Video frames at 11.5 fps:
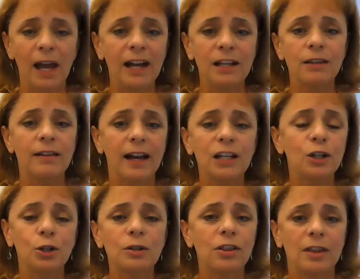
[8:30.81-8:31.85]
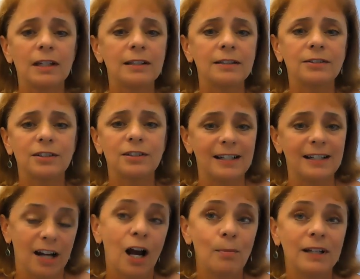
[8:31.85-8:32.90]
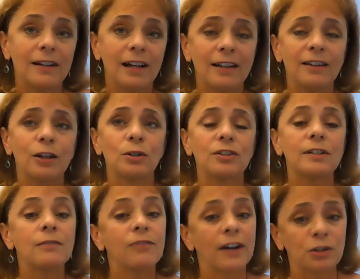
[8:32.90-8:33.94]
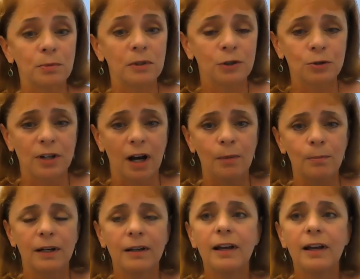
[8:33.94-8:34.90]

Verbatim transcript: Any, any good things take time, and, and there is an investment of your time.